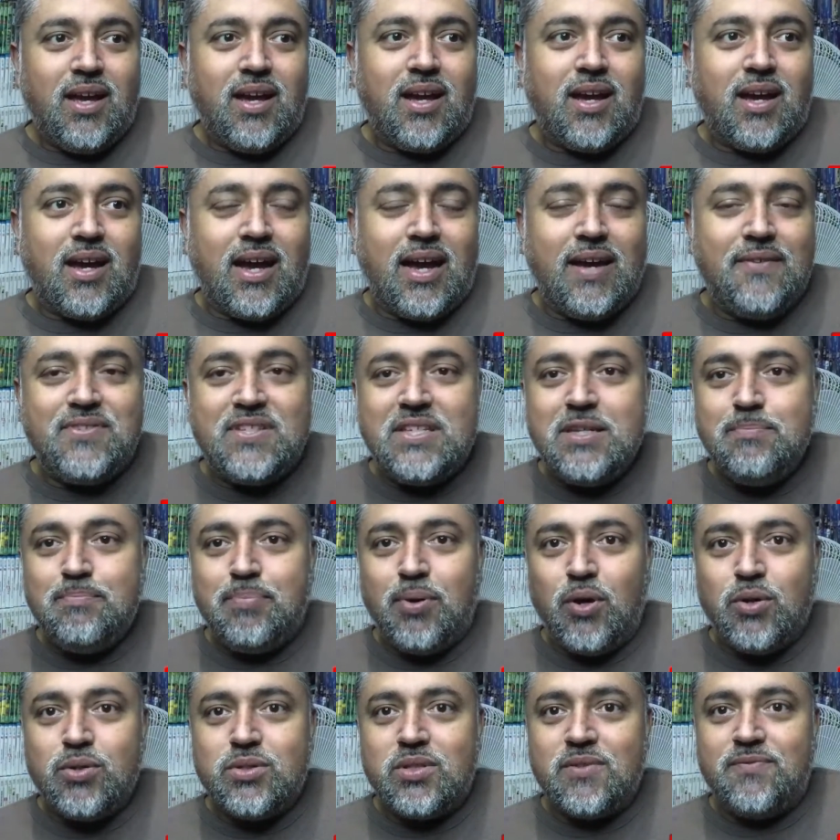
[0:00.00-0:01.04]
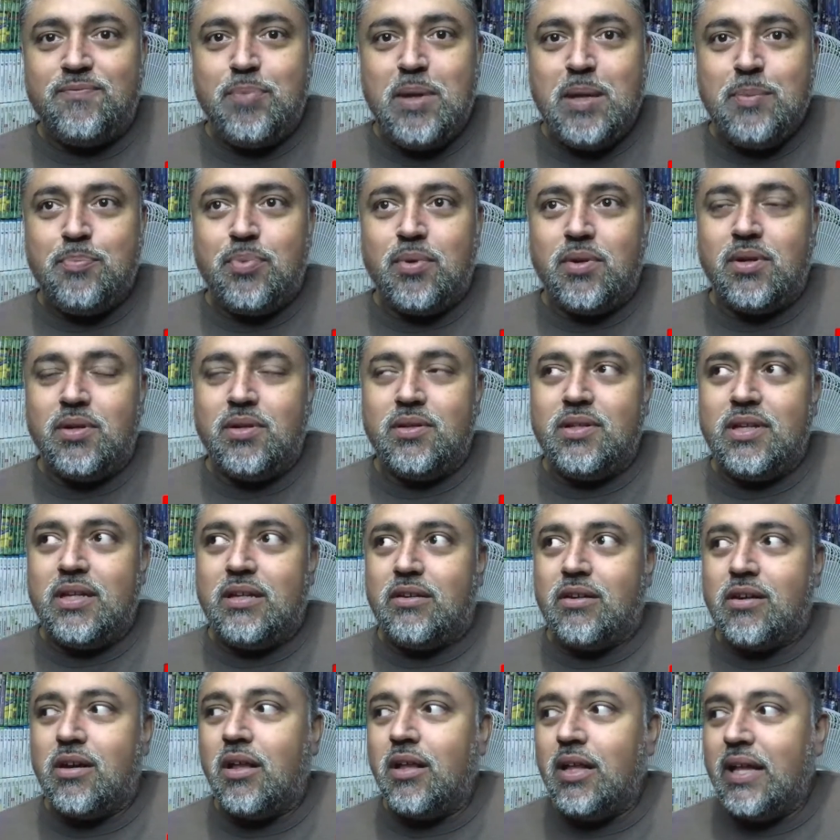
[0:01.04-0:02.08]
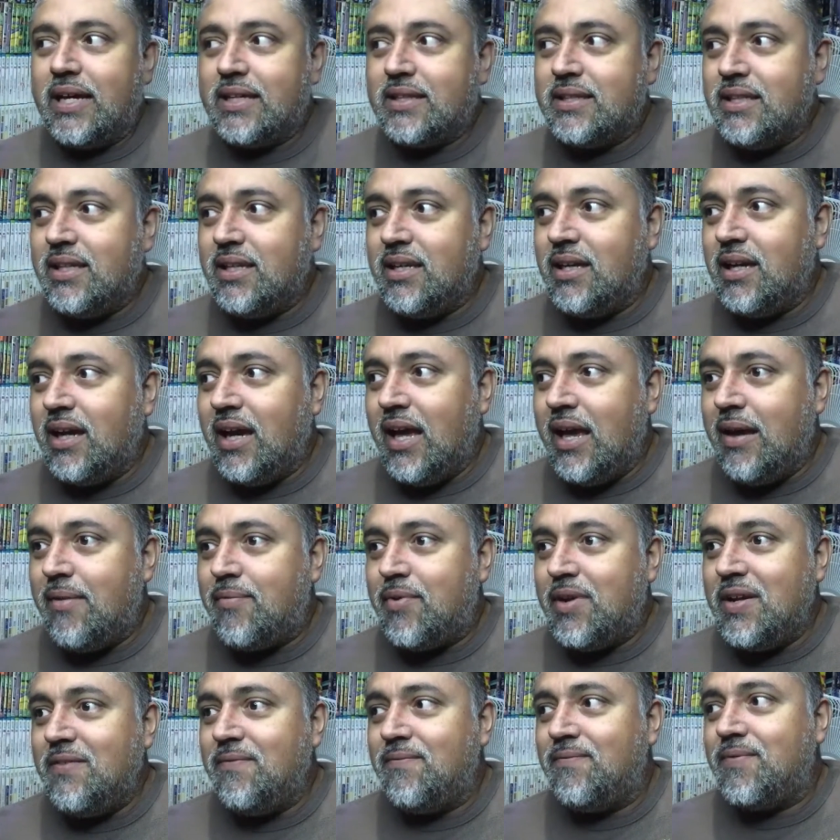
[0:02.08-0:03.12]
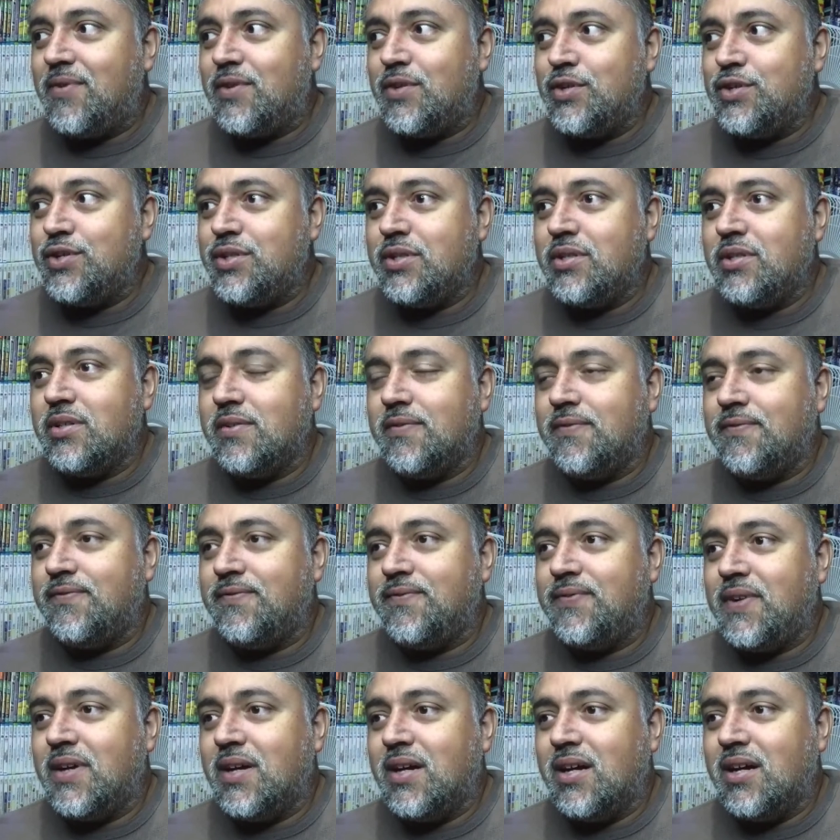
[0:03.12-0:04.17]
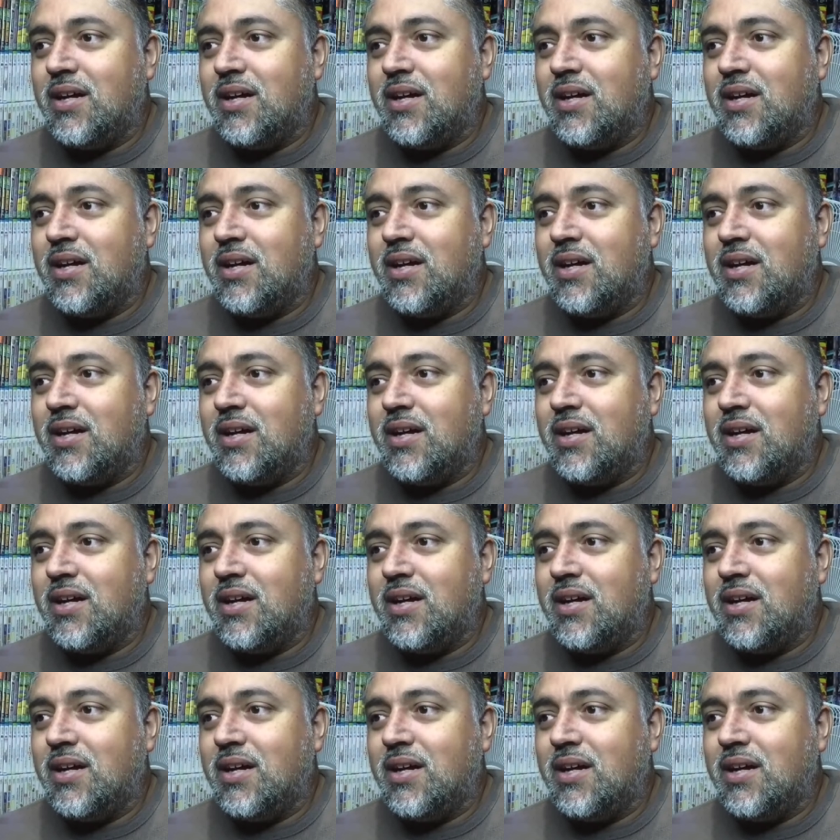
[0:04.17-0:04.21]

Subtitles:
I've seen posts of people that are collecting every version of,